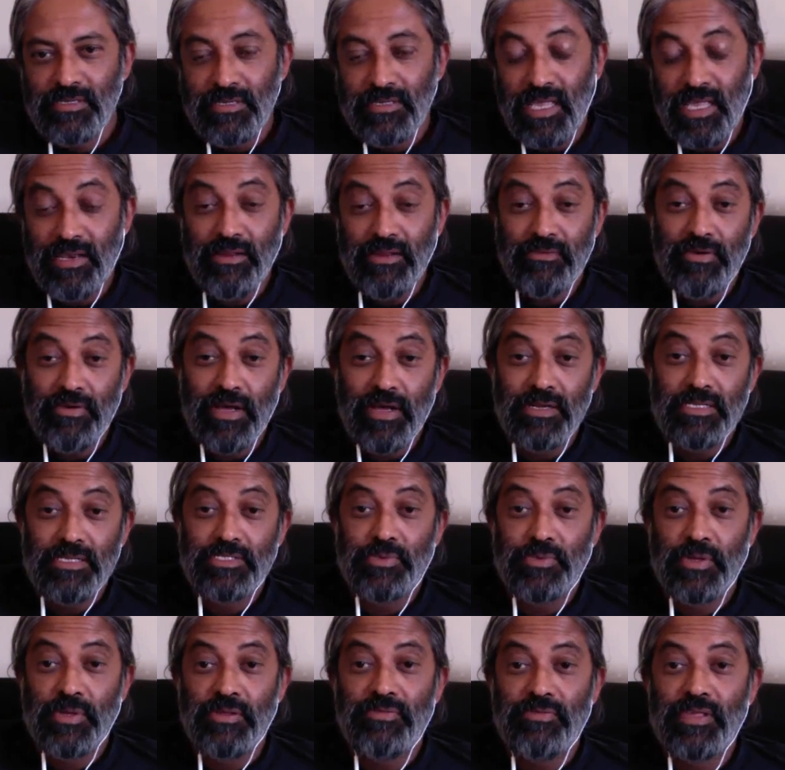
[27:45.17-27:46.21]
And Iran
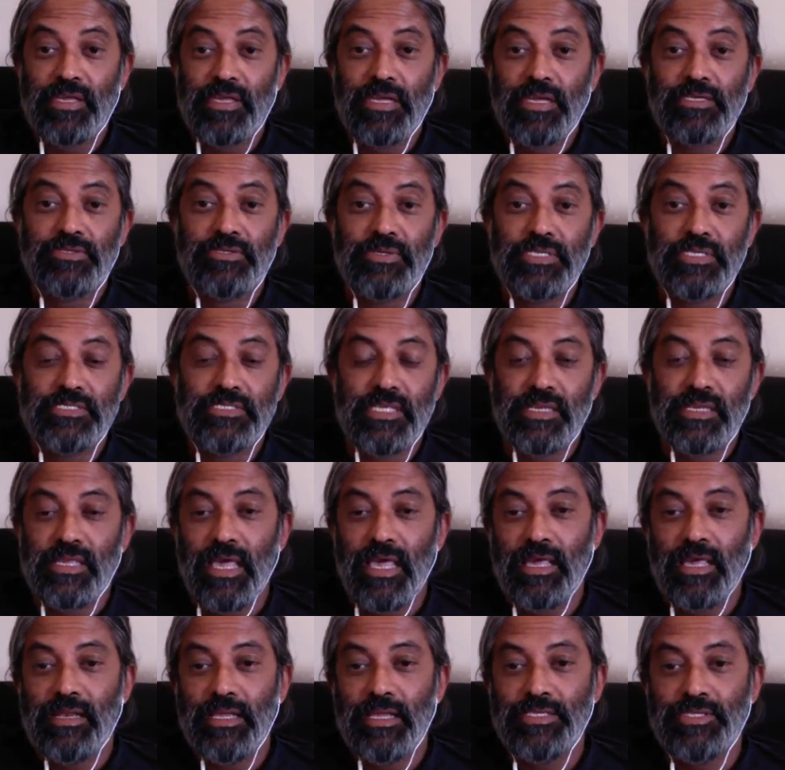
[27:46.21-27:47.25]
is one of the countries that
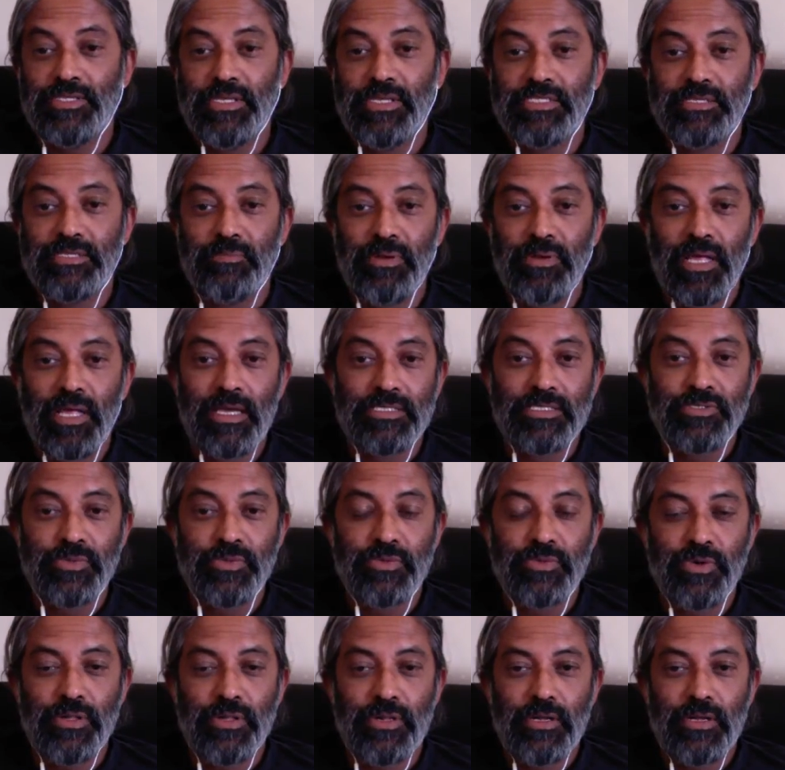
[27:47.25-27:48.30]
can actually supply us
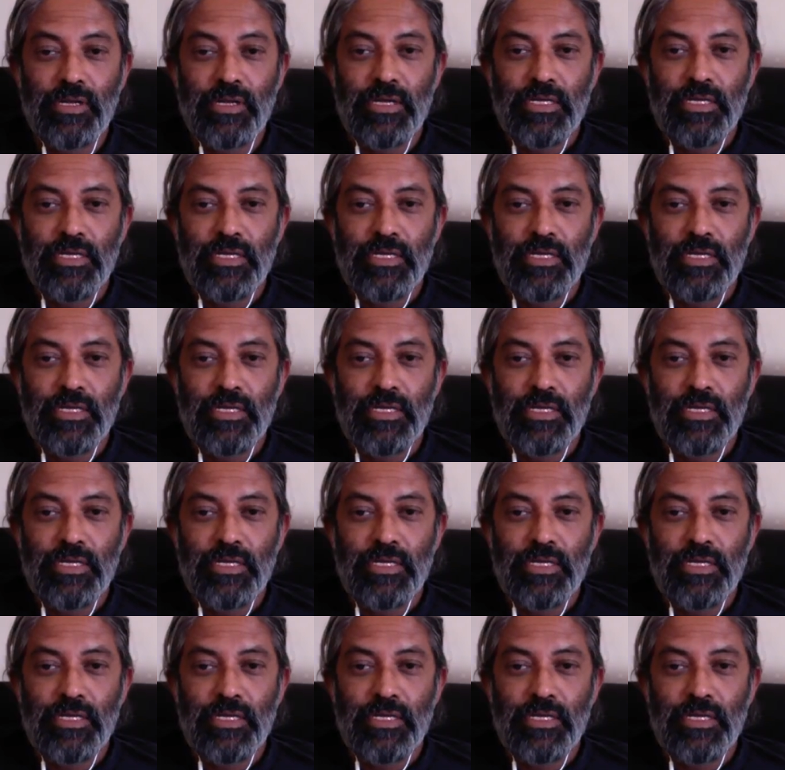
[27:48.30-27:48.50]
with oil.